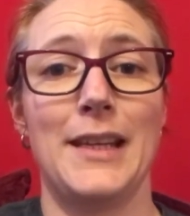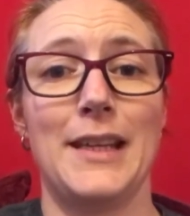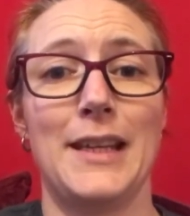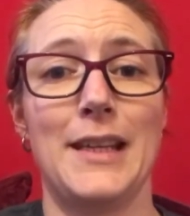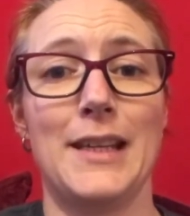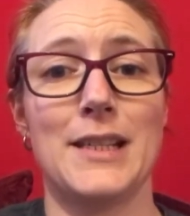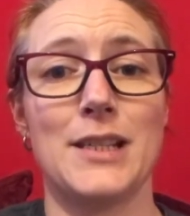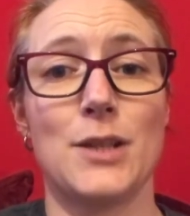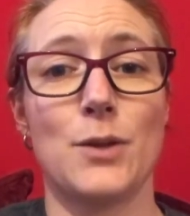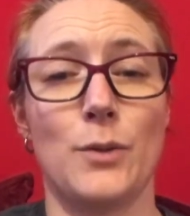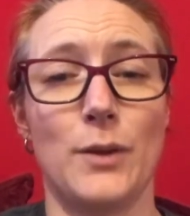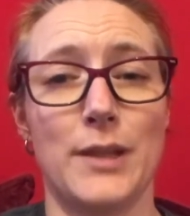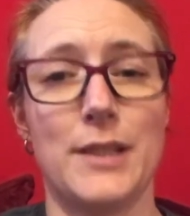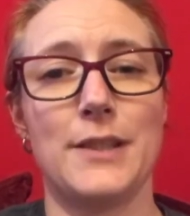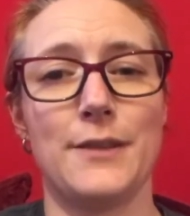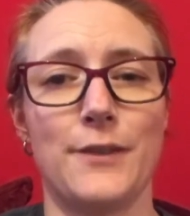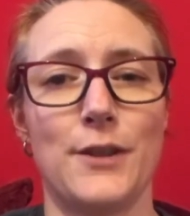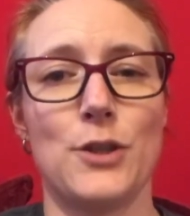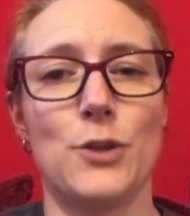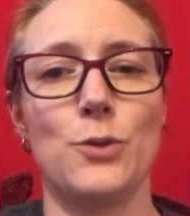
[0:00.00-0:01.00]
It's quite
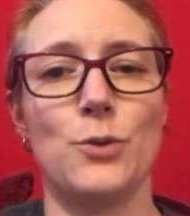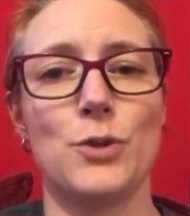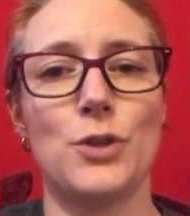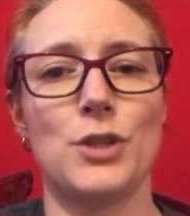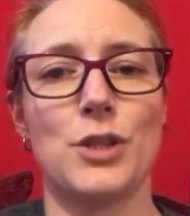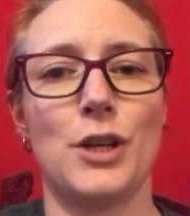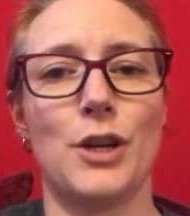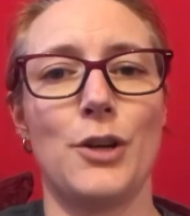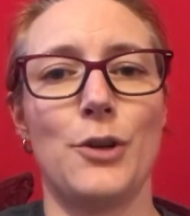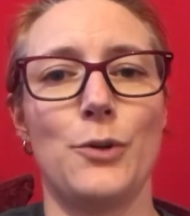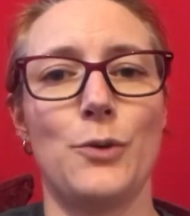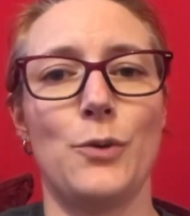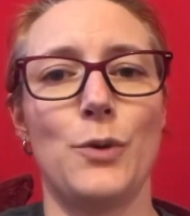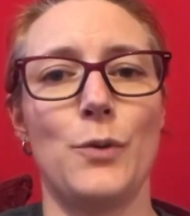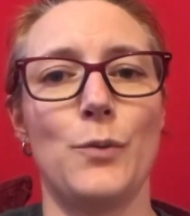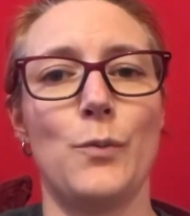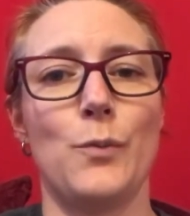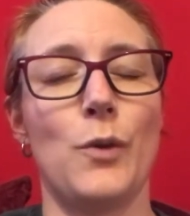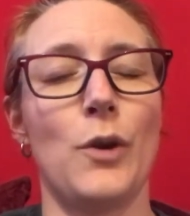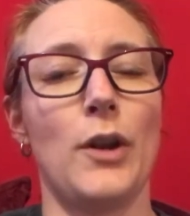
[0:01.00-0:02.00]
difficult, so
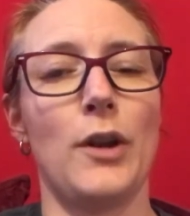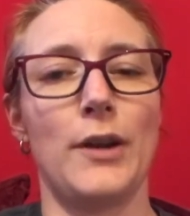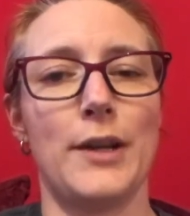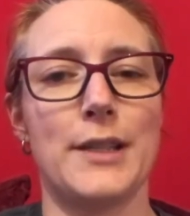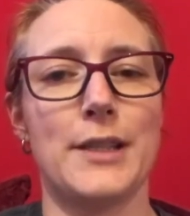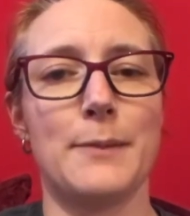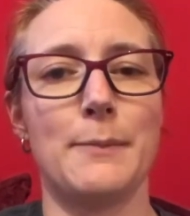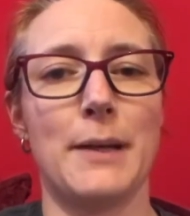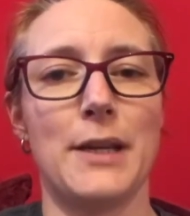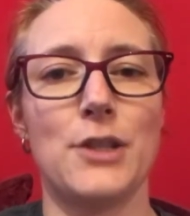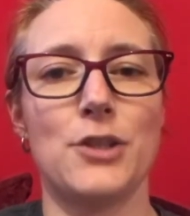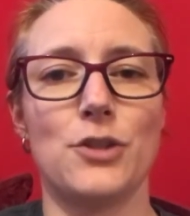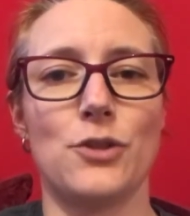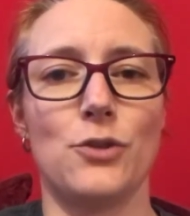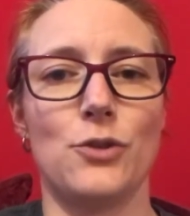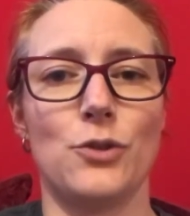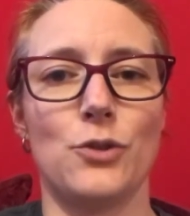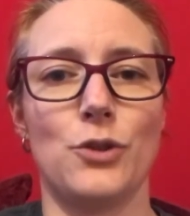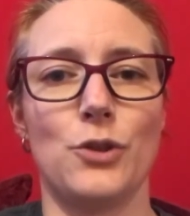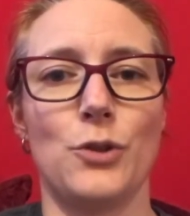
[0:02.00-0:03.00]
I like to make
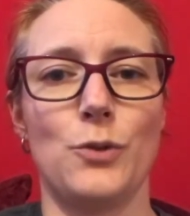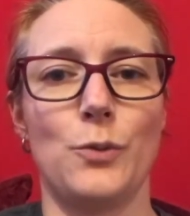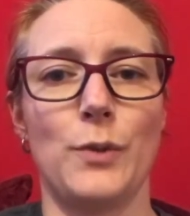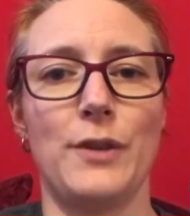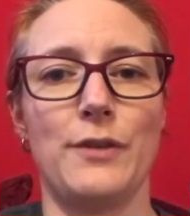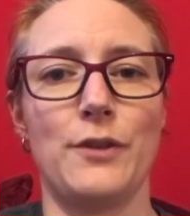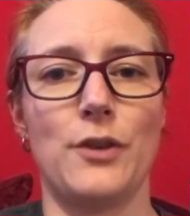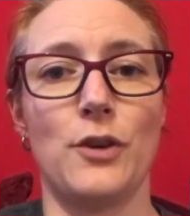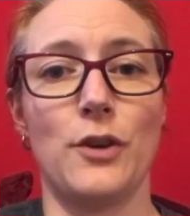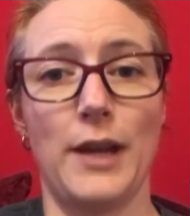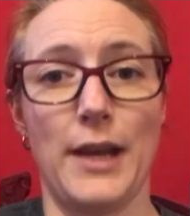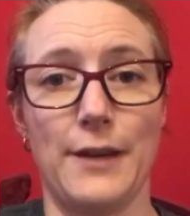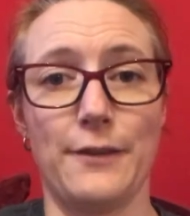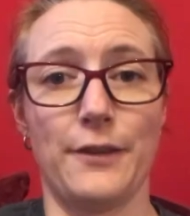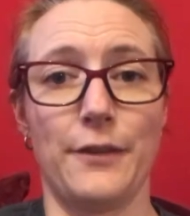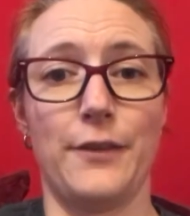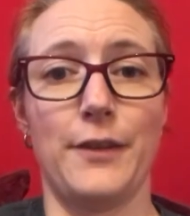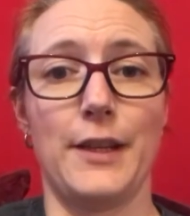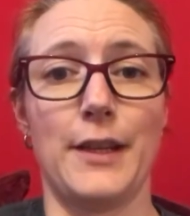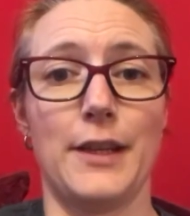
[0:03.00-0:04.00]
sure that we've got
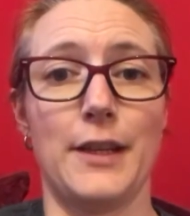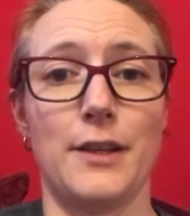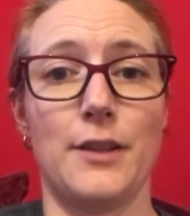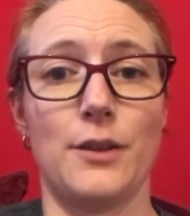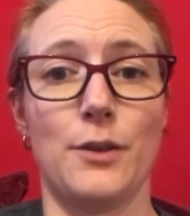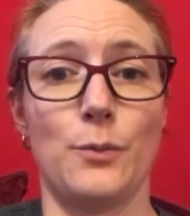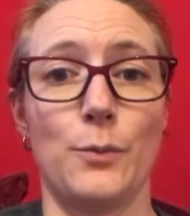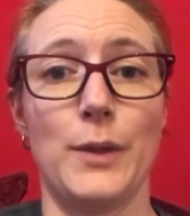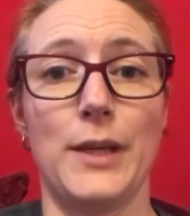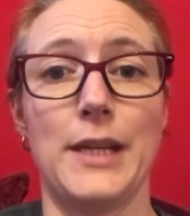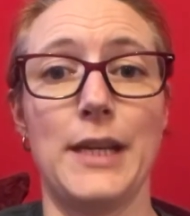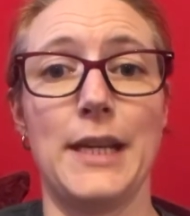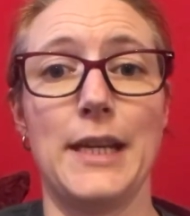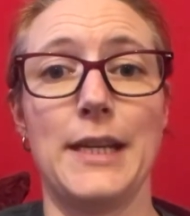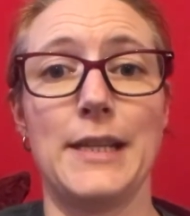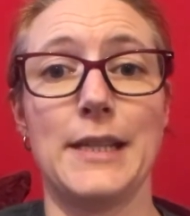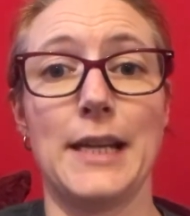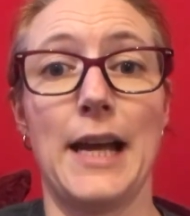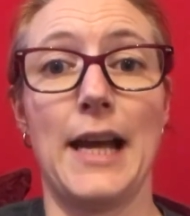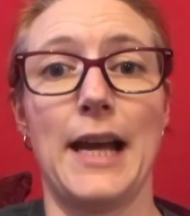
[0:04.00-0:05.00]
everything that we
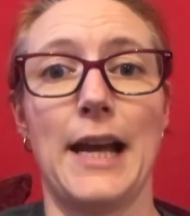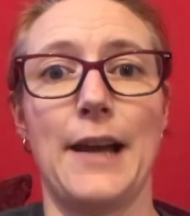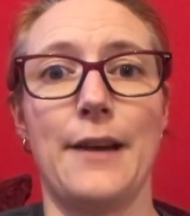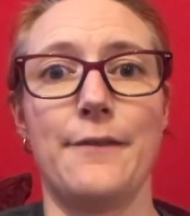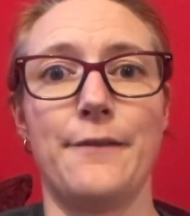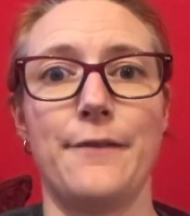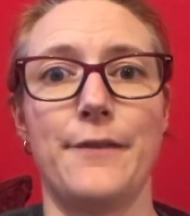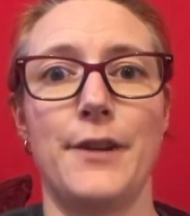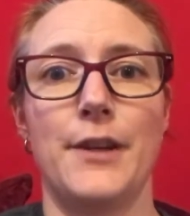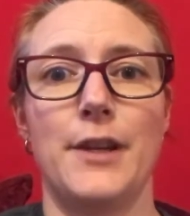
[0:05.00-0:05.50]
need to have.